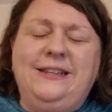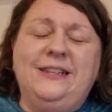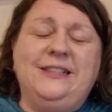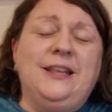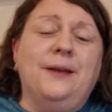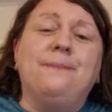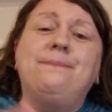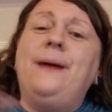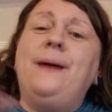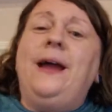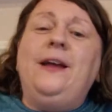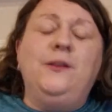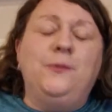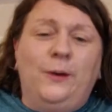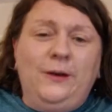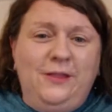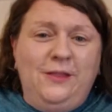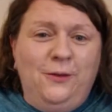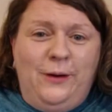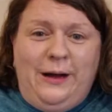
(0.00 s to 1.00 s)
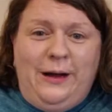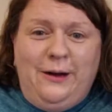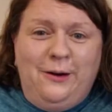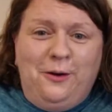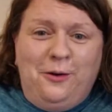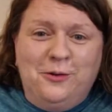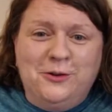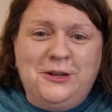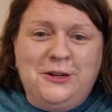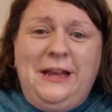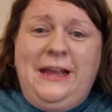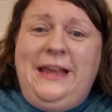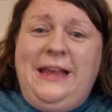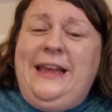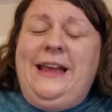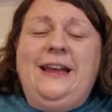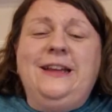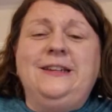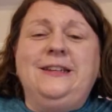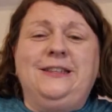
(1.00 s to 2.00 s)
It's the best one in the world
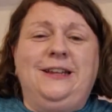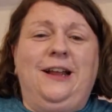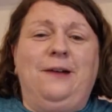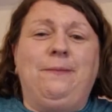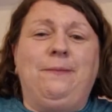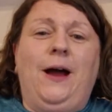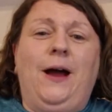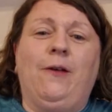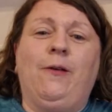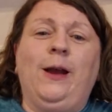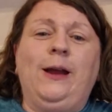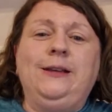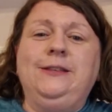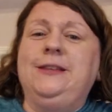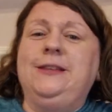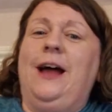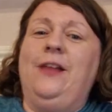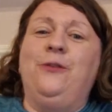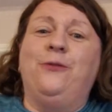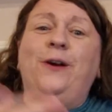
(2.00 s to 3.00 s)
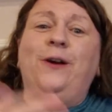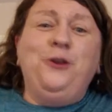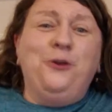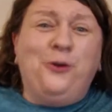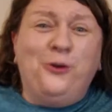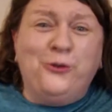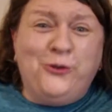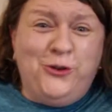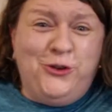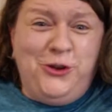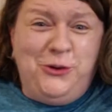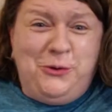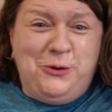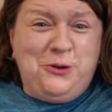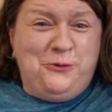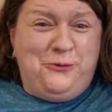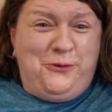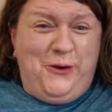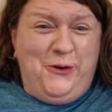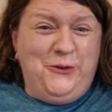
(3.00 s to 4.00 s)
in Disneyland Paris, and the fact you got to do it on
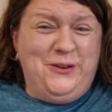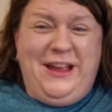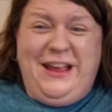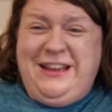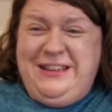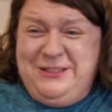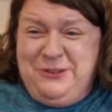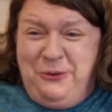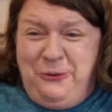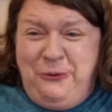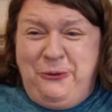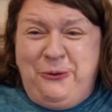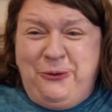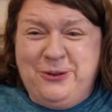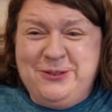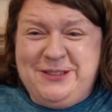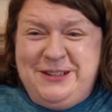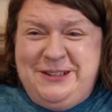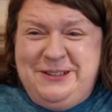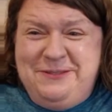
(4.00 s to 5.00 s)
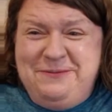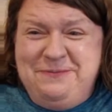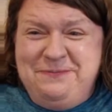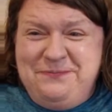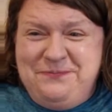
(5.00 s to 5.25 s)
your final day is awesome.